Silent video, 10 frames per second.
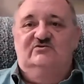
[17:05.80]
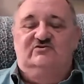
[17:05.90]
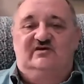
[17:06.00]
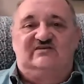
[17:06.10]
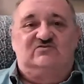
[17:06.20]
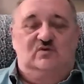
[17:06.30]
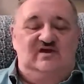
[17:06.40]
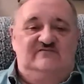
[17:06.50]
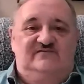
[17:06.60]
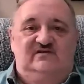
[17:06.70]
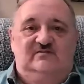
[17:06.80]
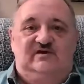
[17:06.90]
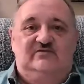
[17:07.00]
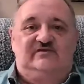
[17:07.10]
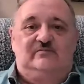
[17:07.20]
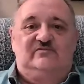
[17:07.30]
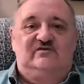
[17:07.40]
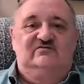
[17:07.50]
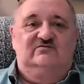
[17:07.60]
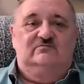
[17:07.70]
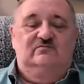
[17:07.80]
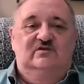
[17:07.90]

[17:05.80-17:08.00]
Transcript: So that's the way I feel about them things.